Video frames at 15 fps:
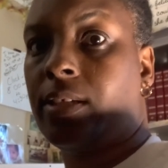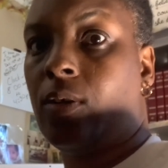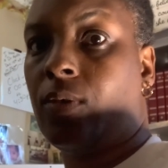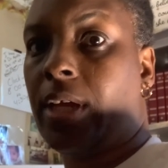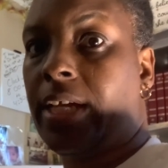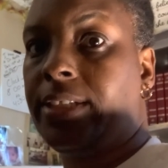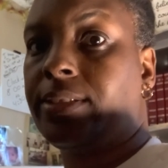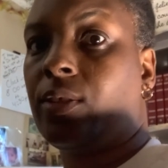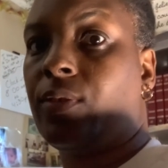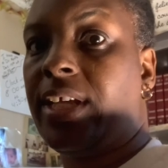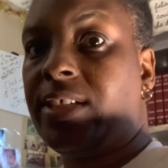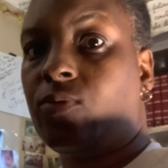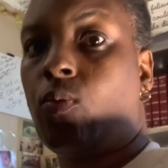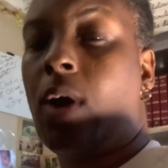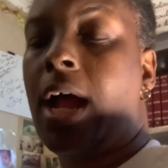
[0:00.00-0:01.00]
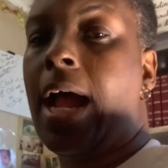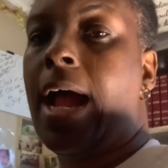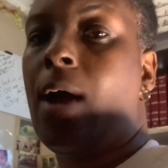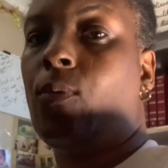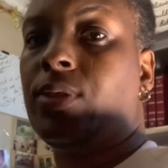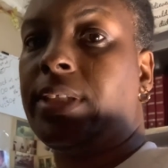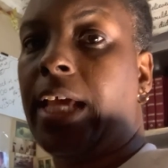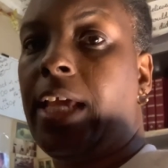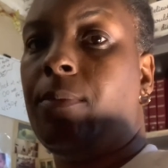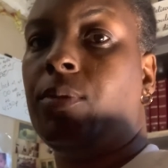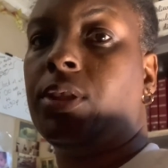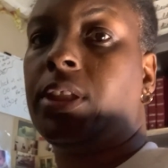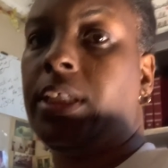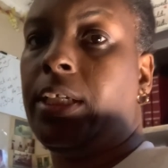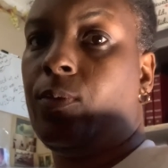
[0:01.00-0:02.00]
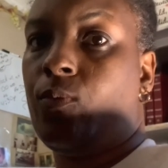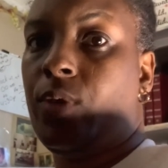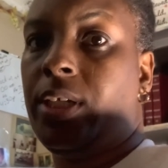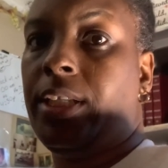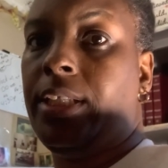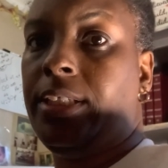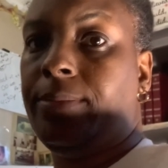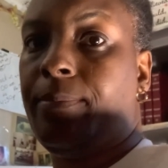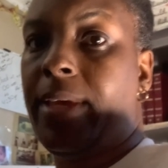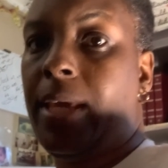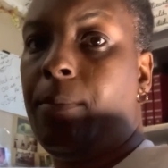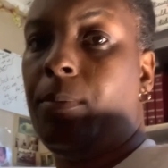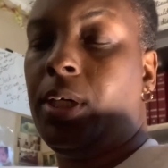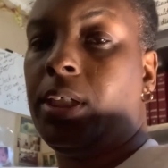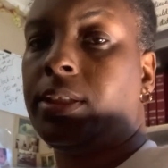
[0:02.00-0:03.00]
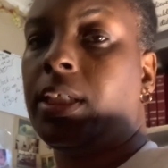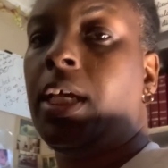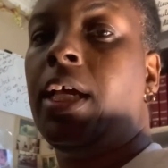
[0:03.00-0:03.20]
Okay. So that's why I was able to get rid of these bed bugs.